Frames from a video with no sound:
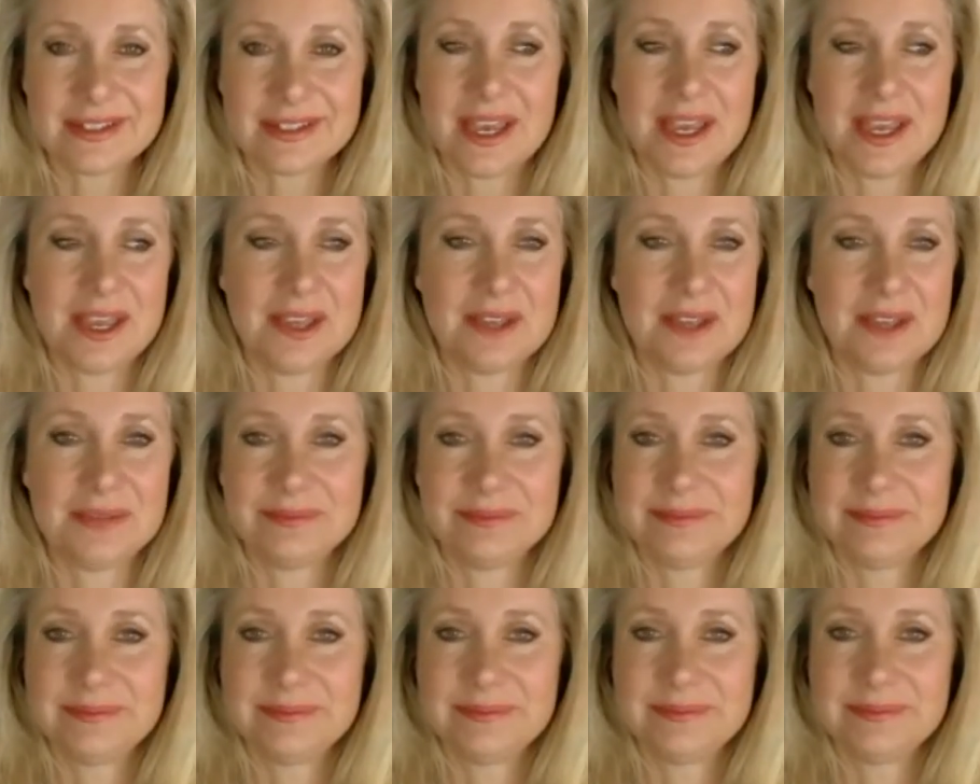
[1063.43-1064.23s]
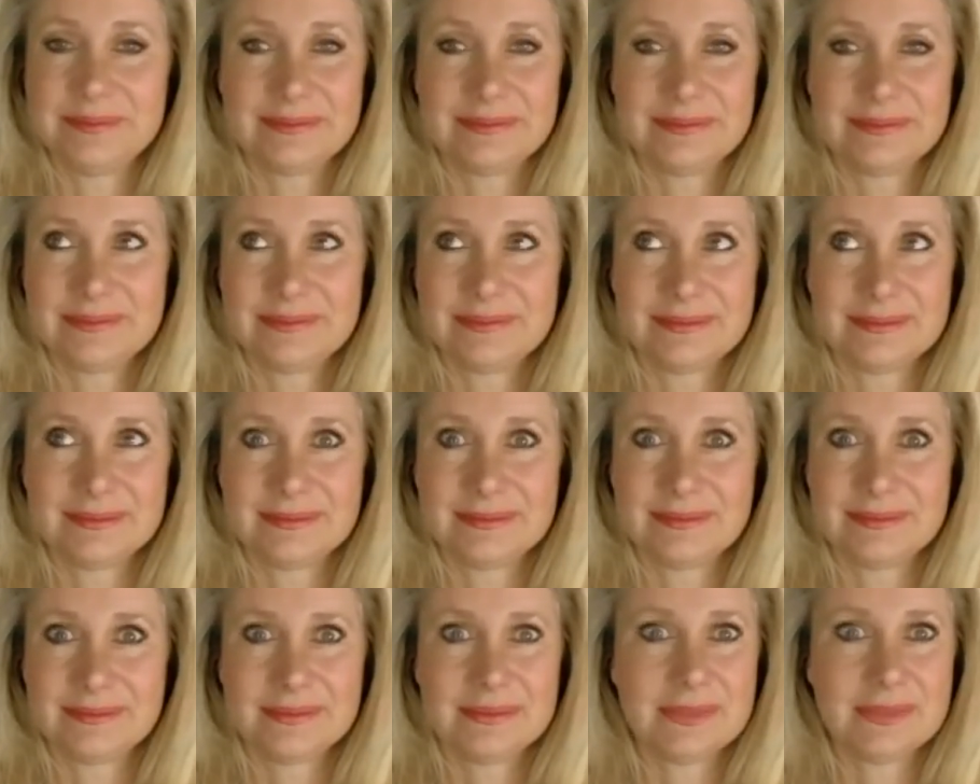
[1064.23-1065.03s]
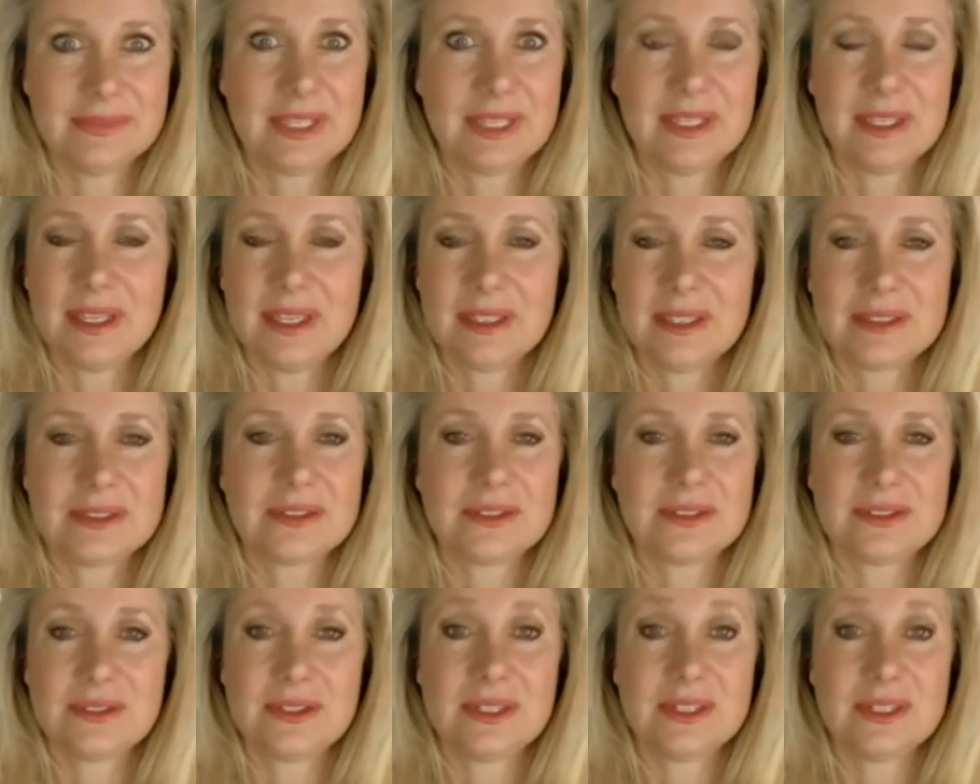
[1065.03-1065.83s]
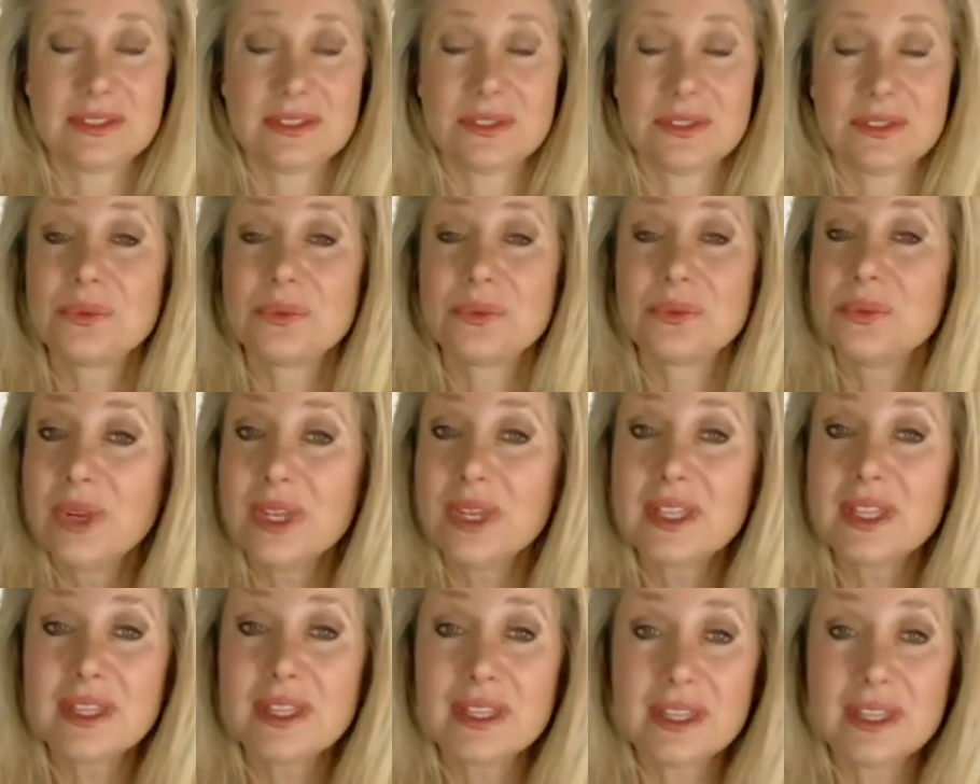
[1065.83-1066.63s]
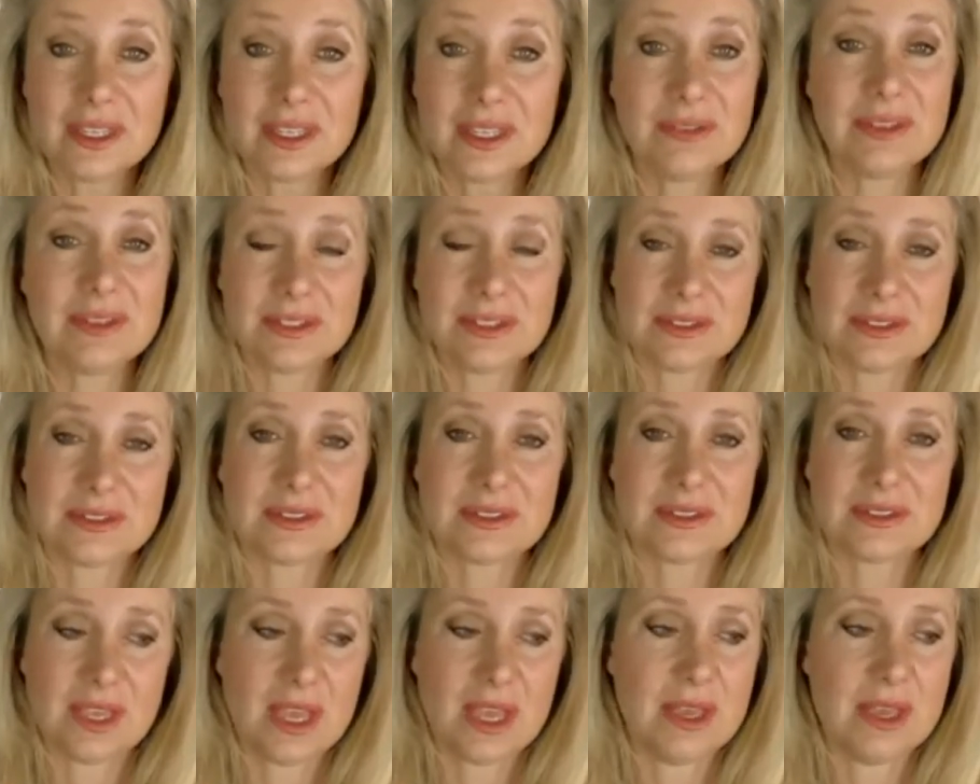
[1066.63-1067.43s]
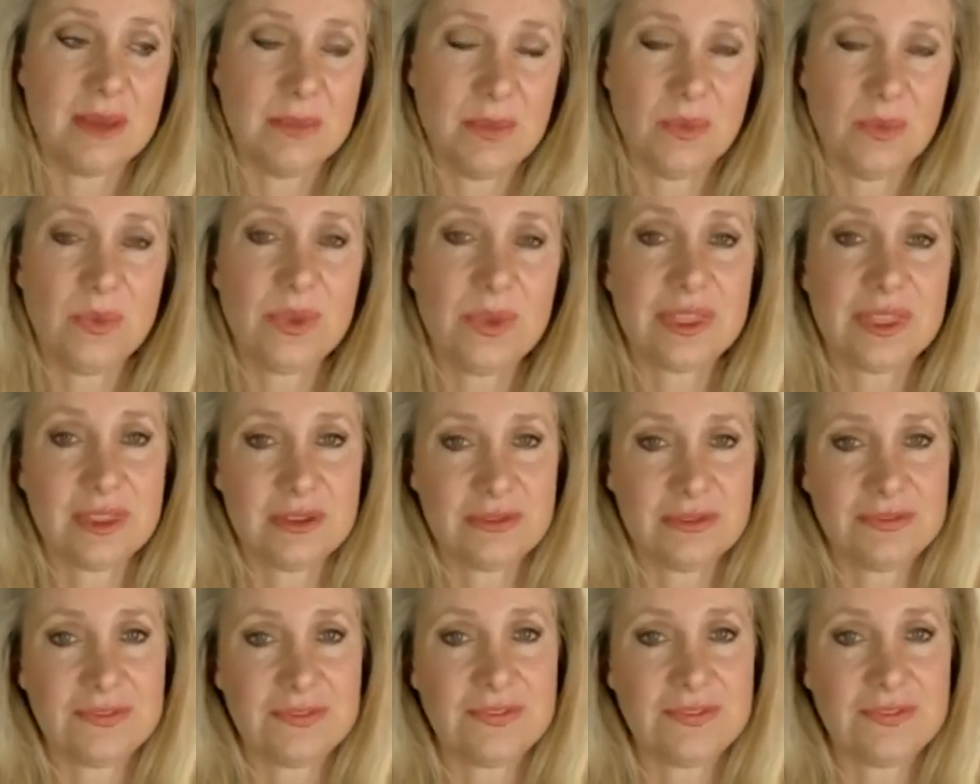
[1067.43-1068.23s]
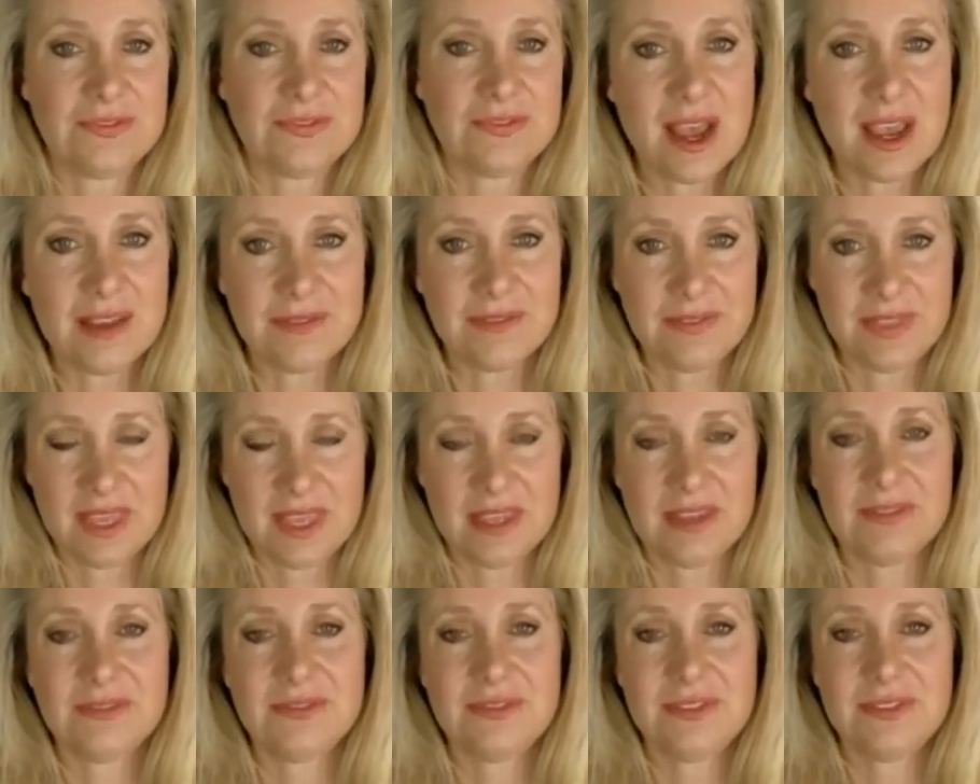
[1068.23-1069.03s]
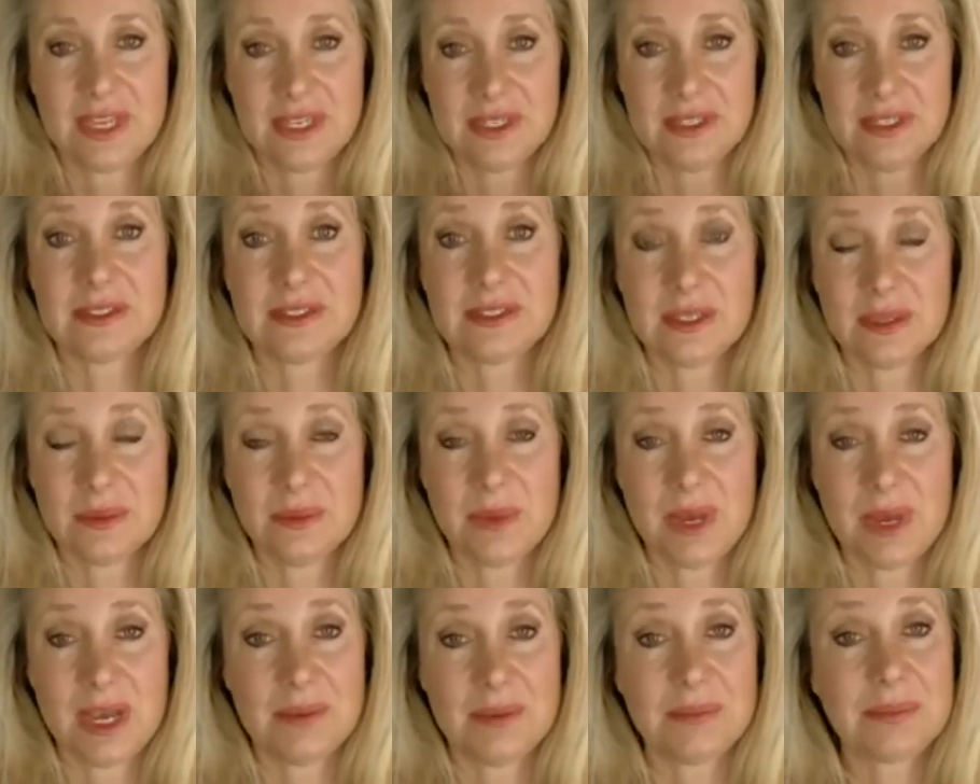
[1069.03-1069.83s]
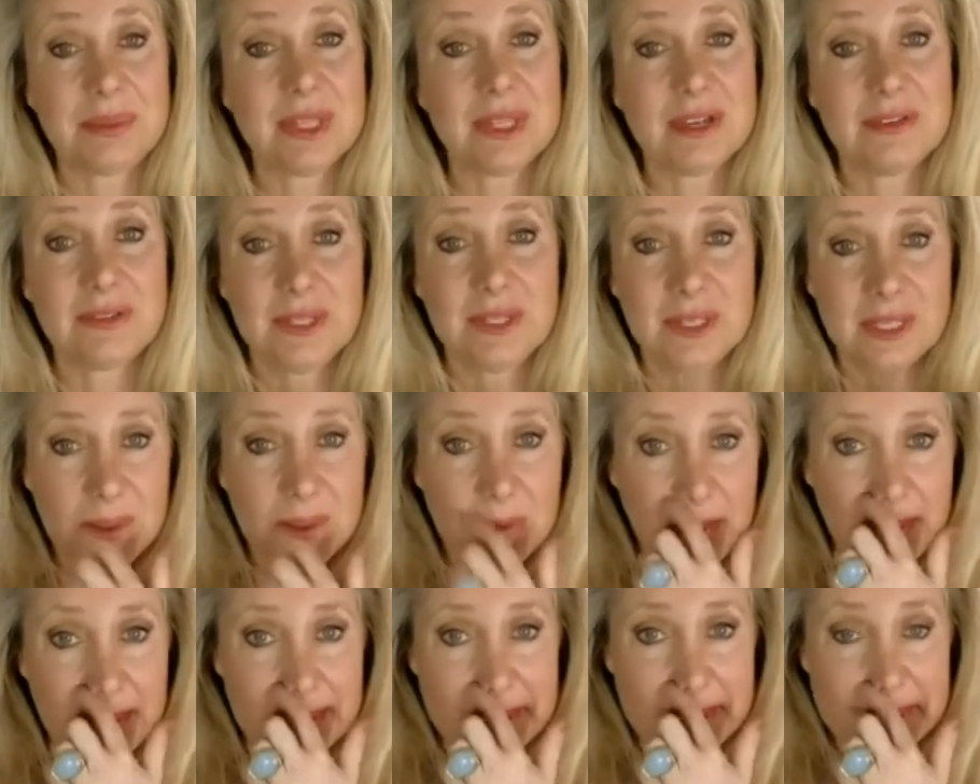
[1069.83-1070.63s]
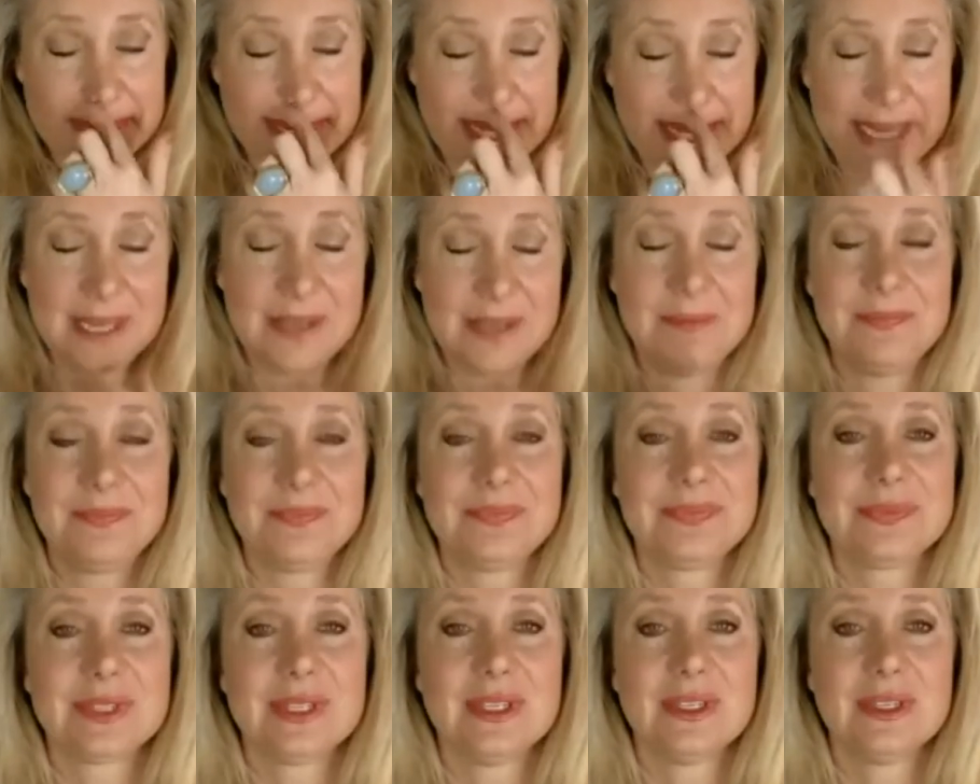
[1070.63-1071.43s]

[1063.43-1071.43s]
Um, it's it's a really it's um, with the five they've done some up leveling with um,